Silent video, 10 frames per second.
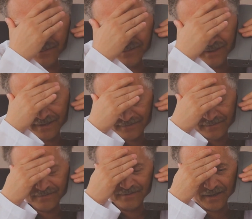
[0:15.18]
Yeah.
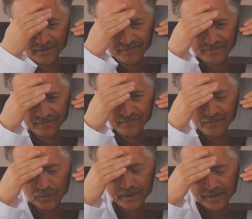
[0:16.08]

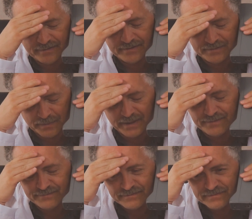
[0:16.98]
Okay, it's me.